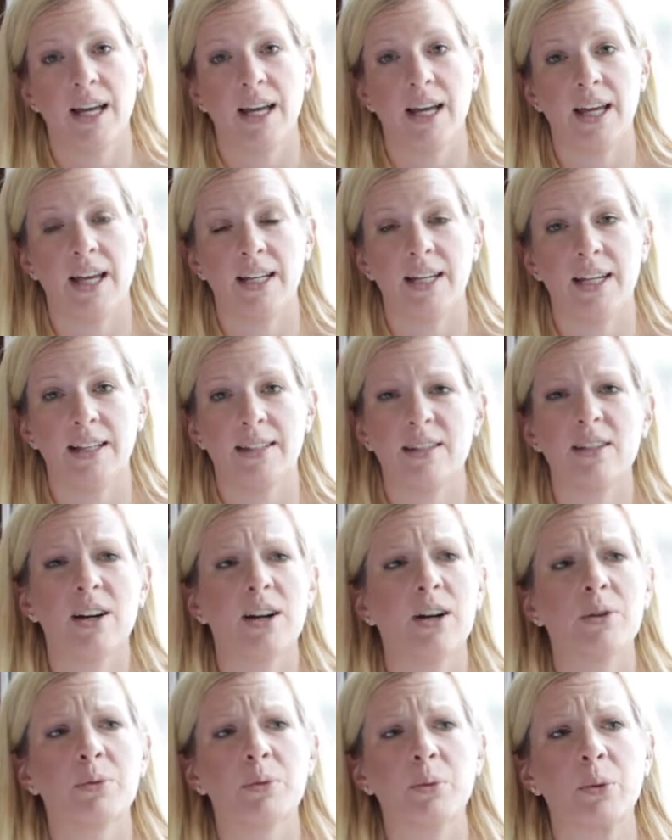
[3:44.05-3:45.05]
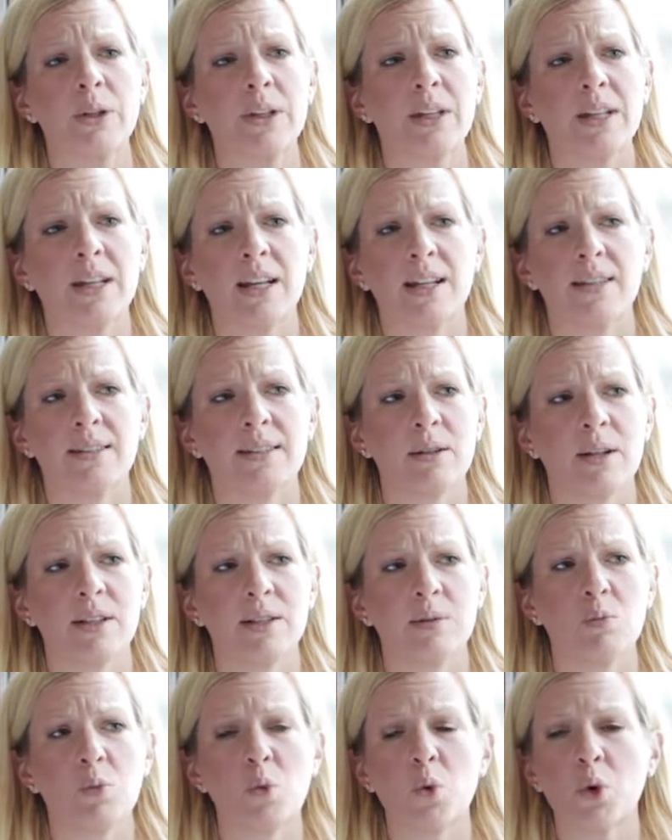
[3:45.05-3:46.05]
And it's not really,
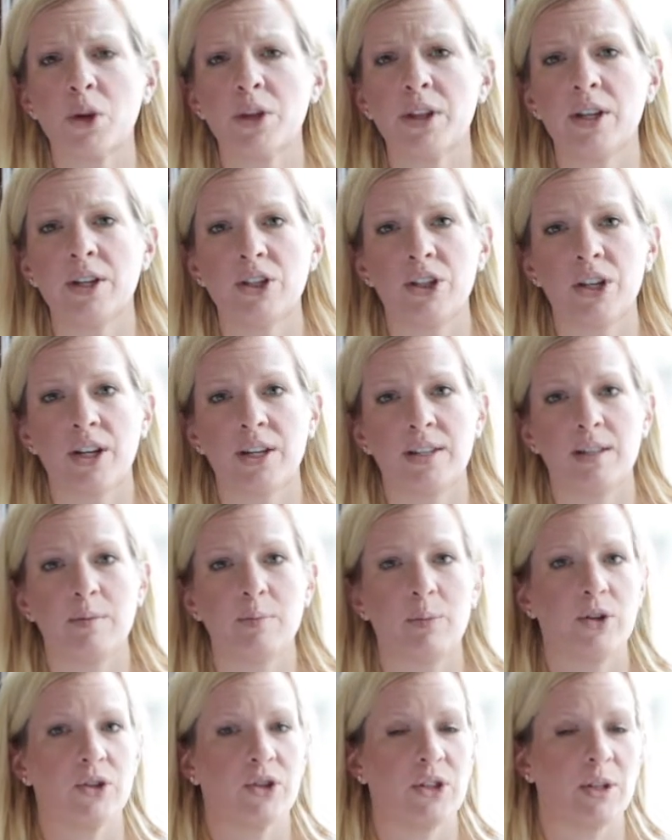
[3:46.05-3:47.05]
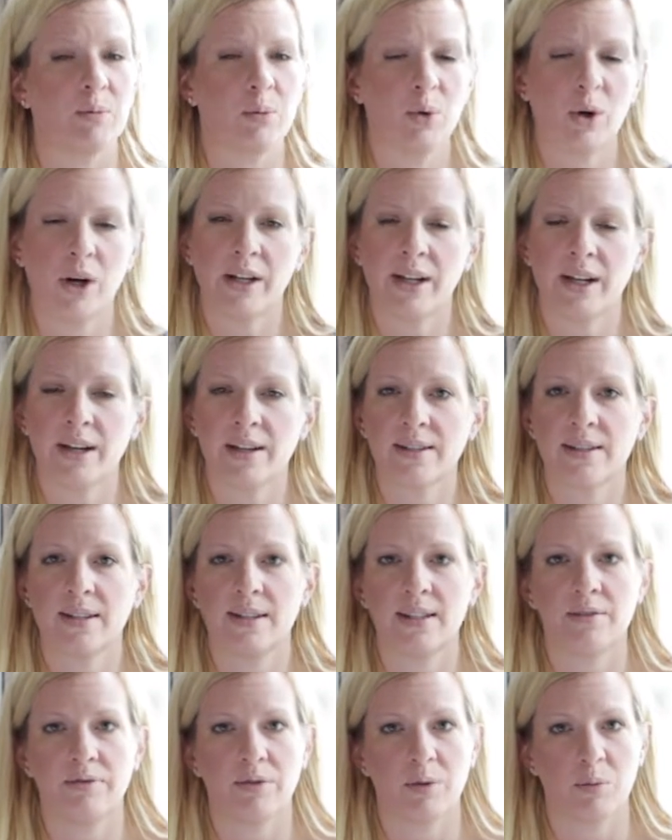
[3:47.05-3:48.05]
it's more than just pushing products
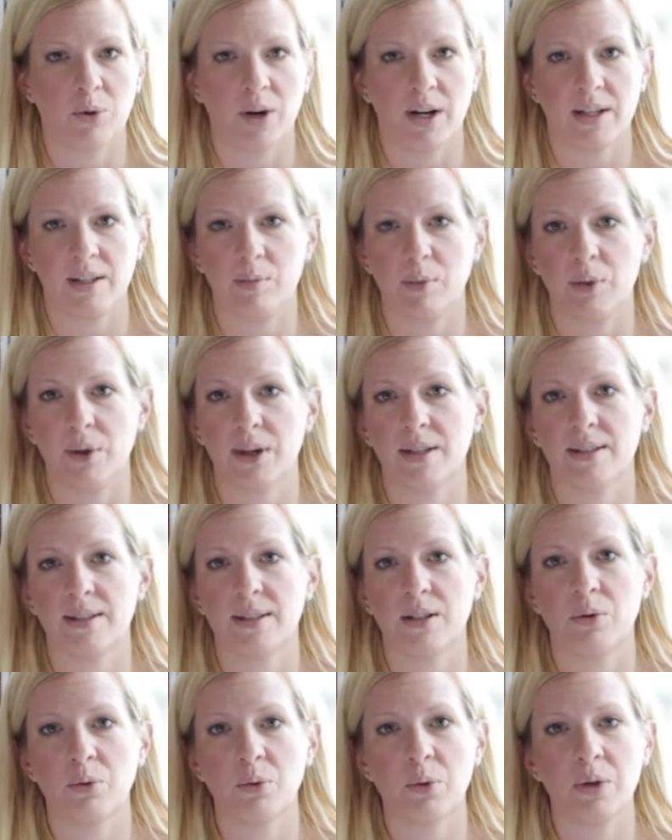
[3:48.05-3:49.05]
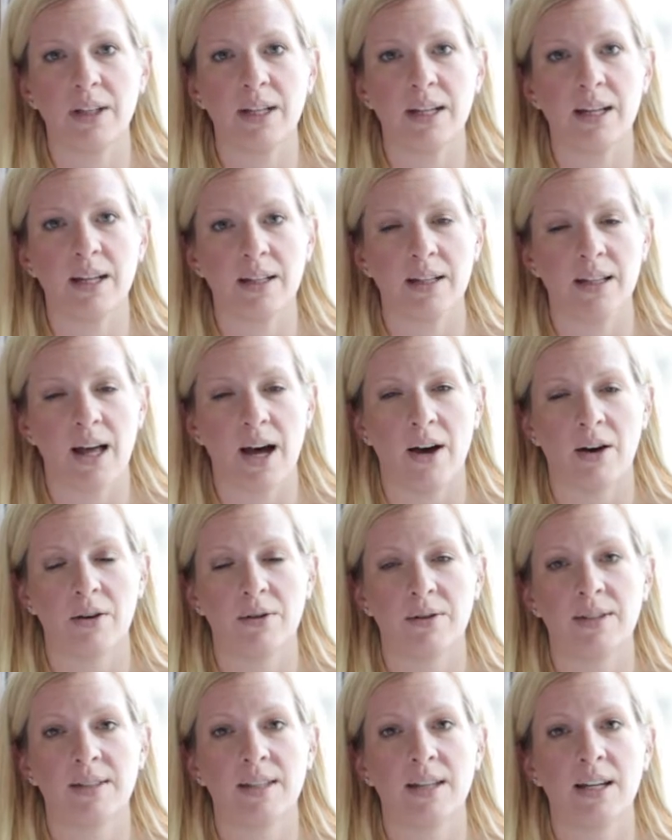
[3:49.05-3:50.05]
at different price points, and it really
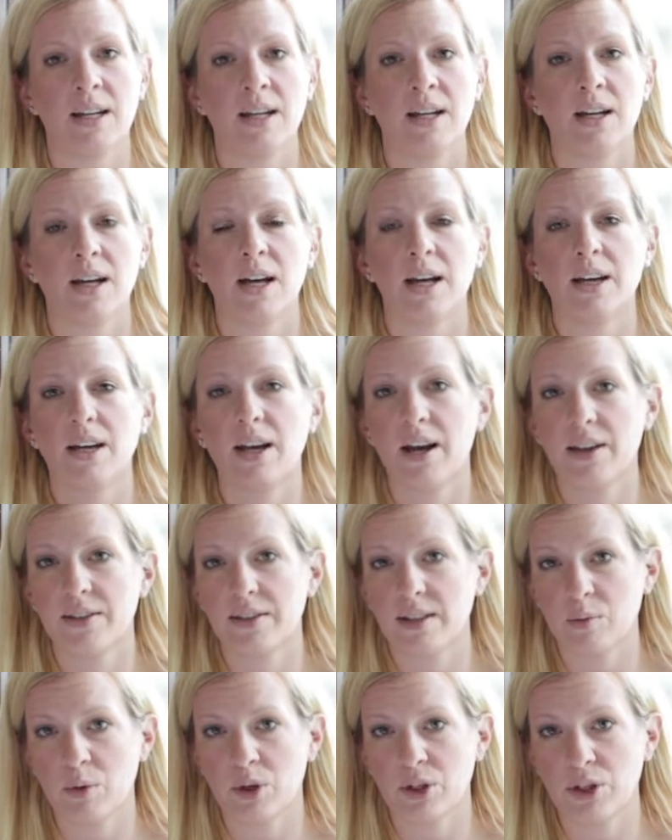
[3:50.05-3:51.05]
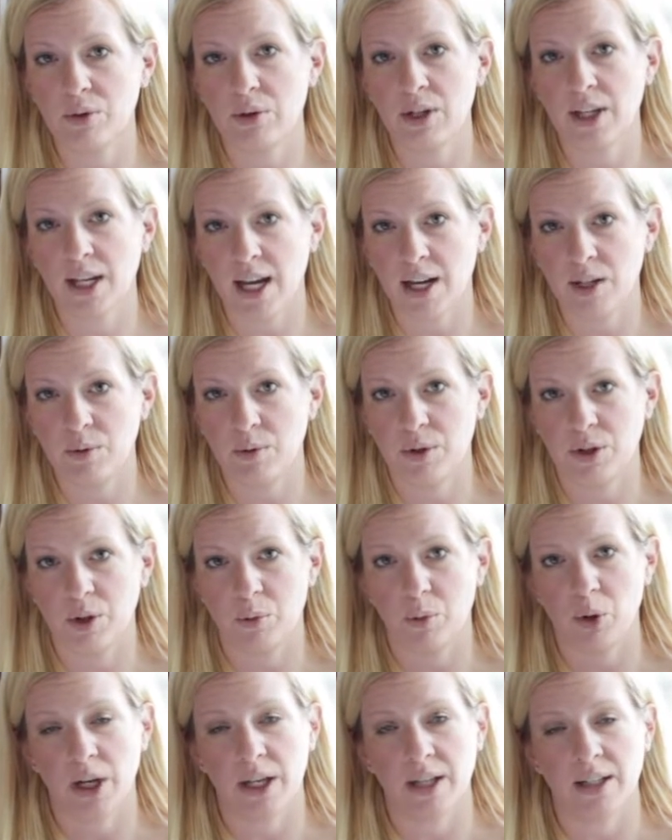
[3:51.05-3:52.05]
allows a customer to engage with your
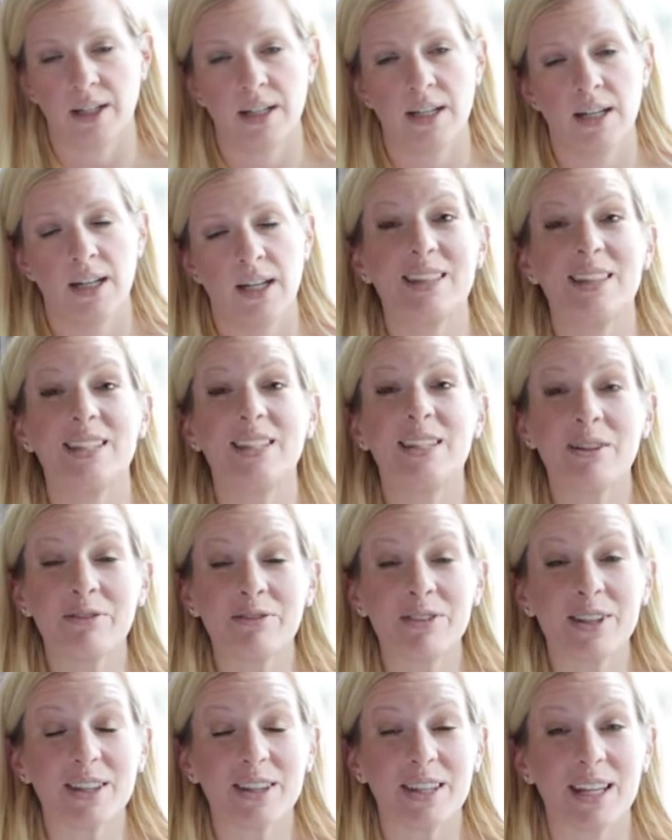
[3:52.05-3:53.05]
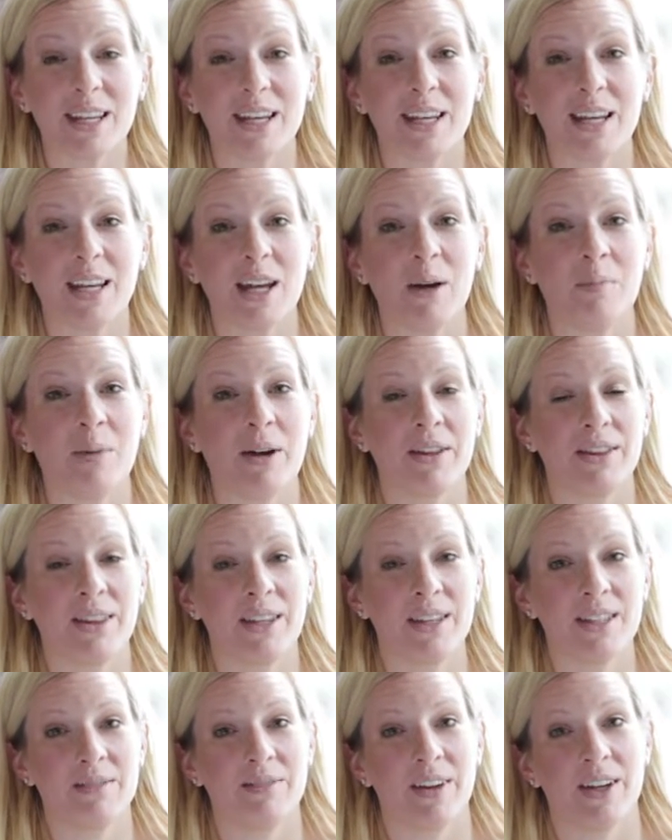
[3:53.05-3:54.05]
brand. The different thing about
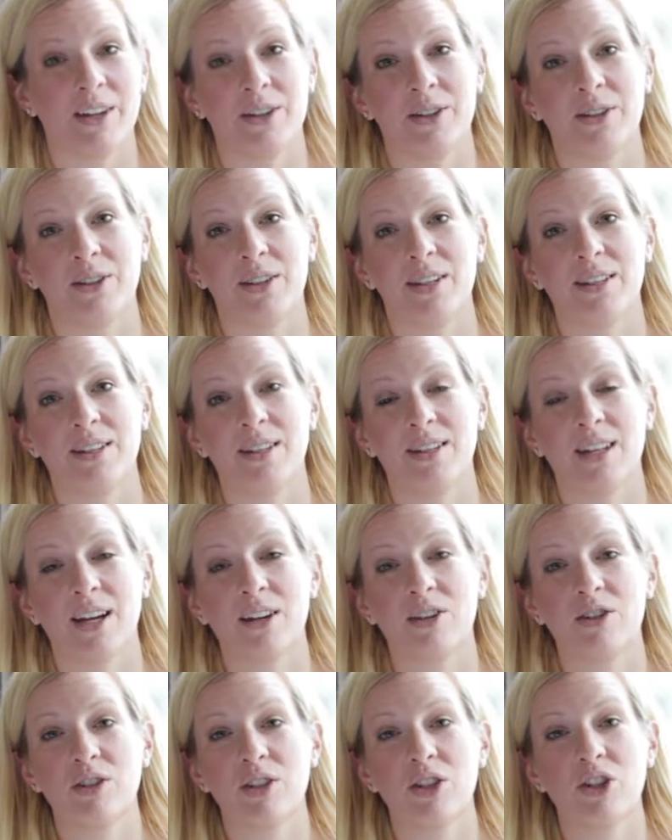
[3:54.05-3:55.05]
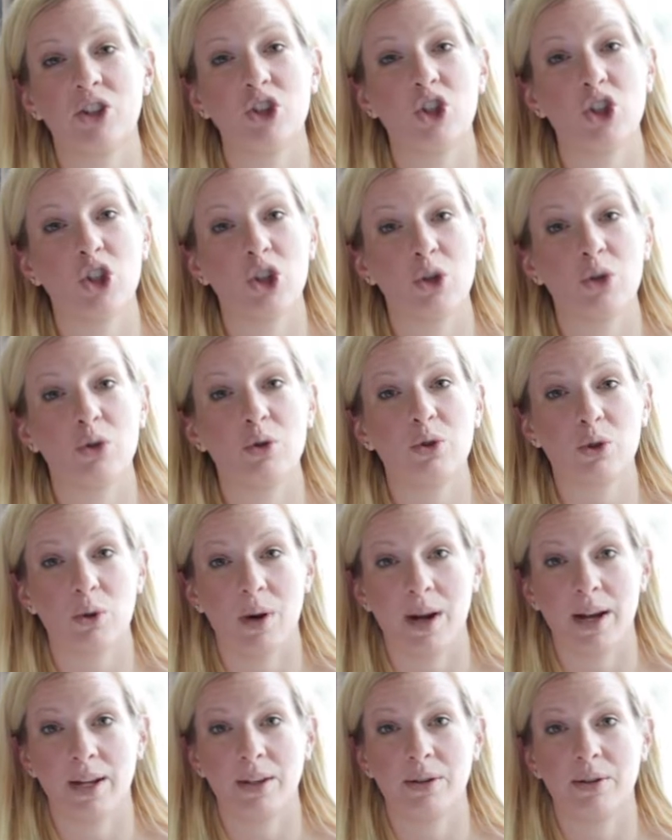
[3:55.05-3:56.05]
this funnel is it's actually 2
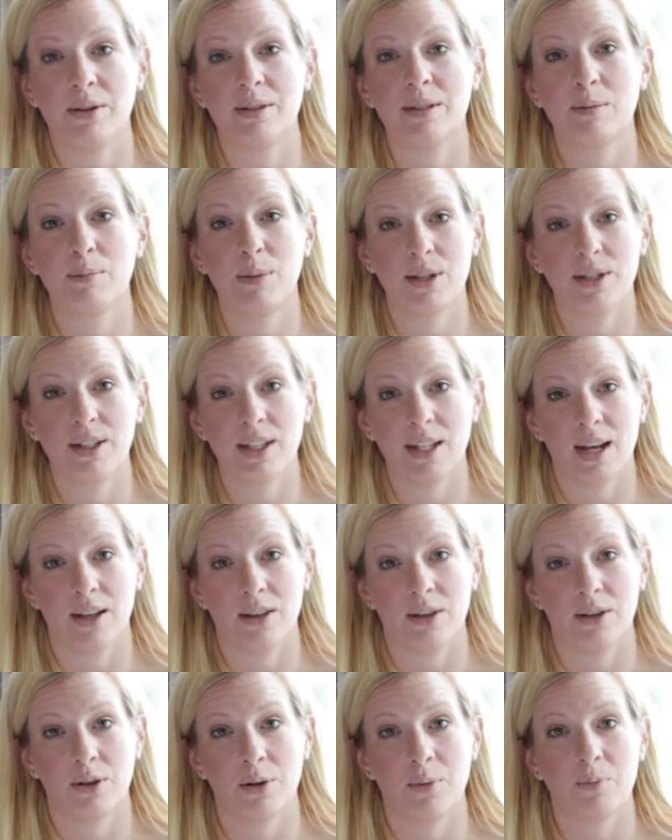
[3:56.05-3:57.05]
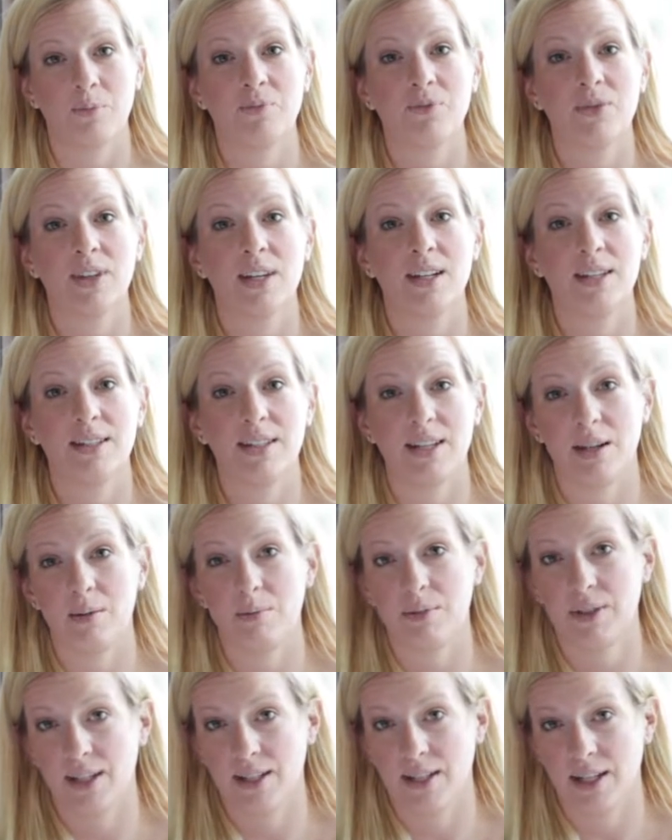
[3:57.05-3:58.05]
triangles put together
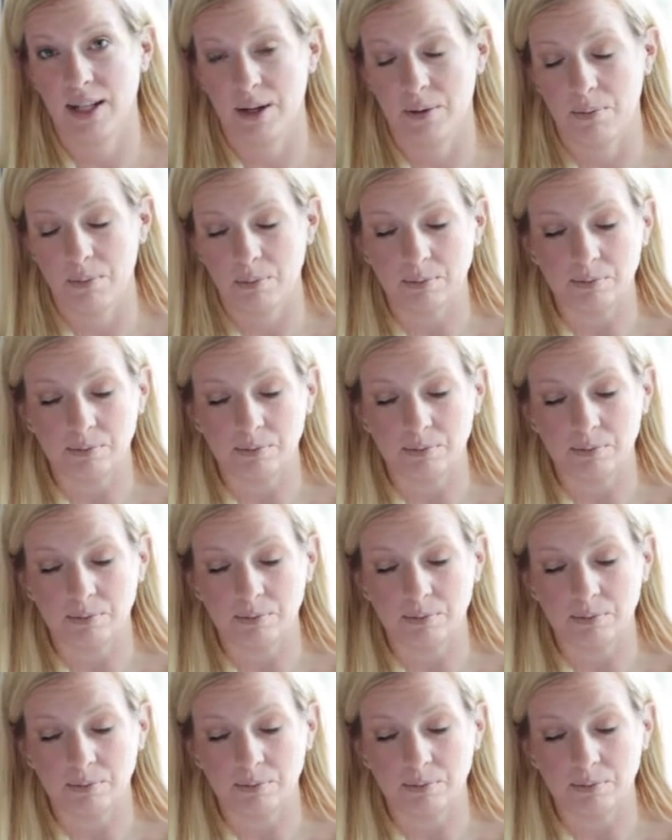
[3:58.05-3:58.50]
tip to tip.